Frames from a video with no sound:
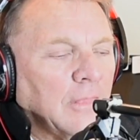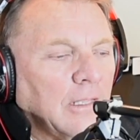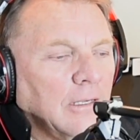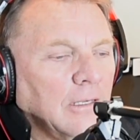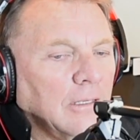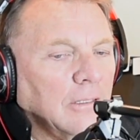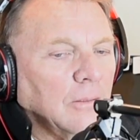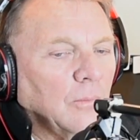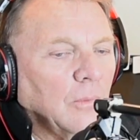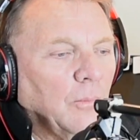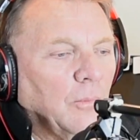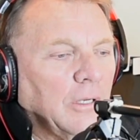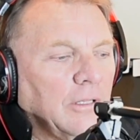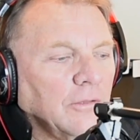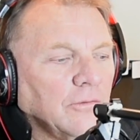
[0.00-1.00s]

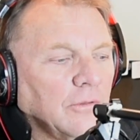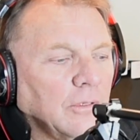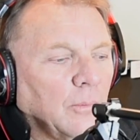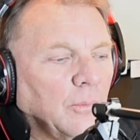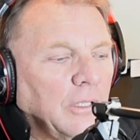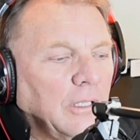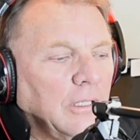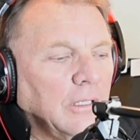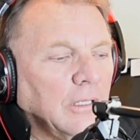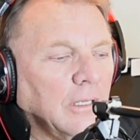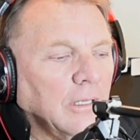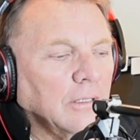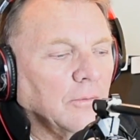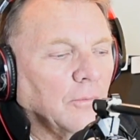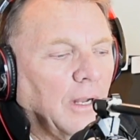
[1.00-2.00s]
But it's going to be,
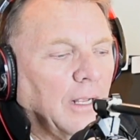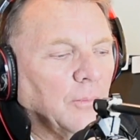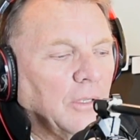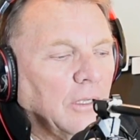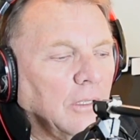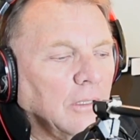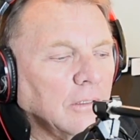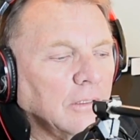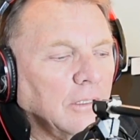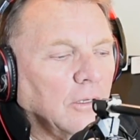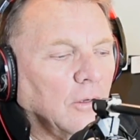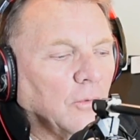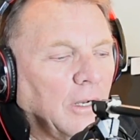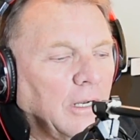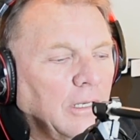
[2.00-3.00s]
Rob,
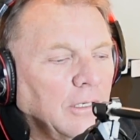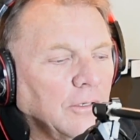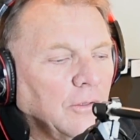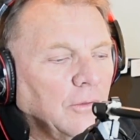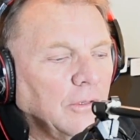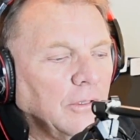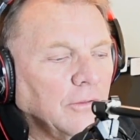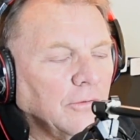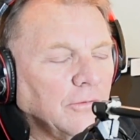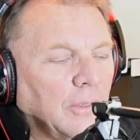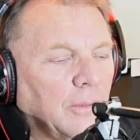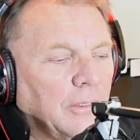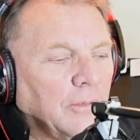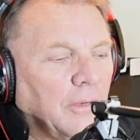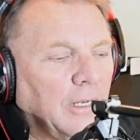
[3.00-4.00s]
y'all ready to do this?
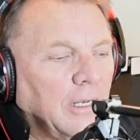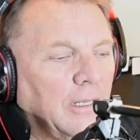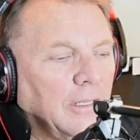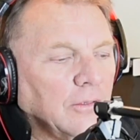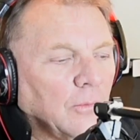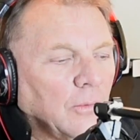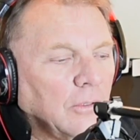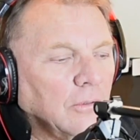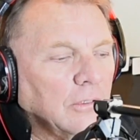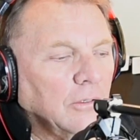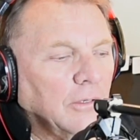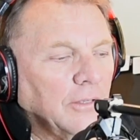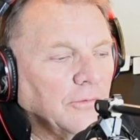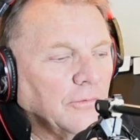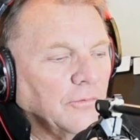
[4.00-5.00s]
Are you ready to hit the road and
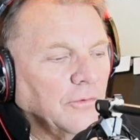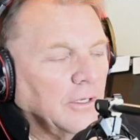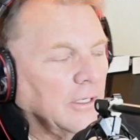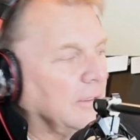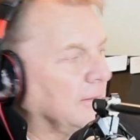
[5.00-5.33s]
go have some fun?